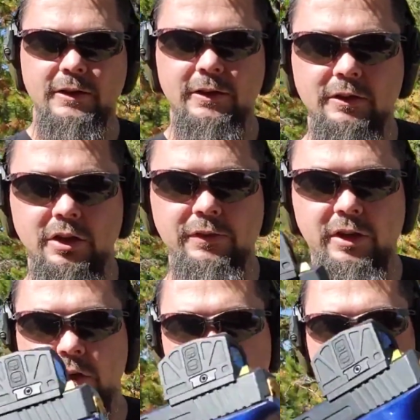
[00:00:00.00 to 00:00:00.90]
I love
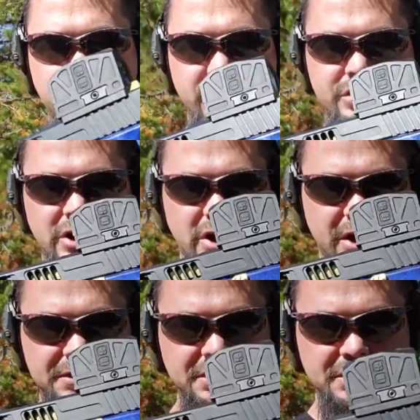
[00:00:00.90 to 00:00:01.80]
how the Krusher
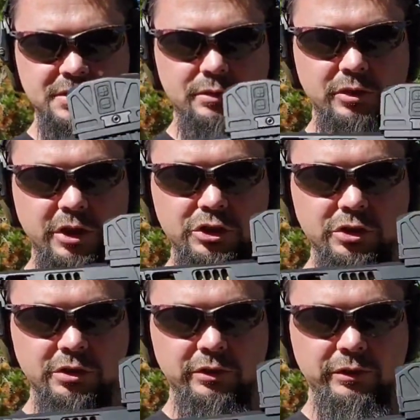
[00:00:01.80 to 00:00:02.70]
has these
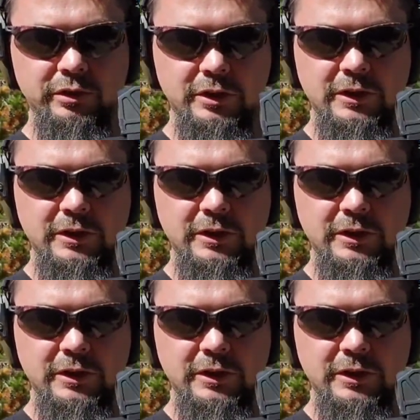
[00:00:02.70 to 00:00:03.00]
serrations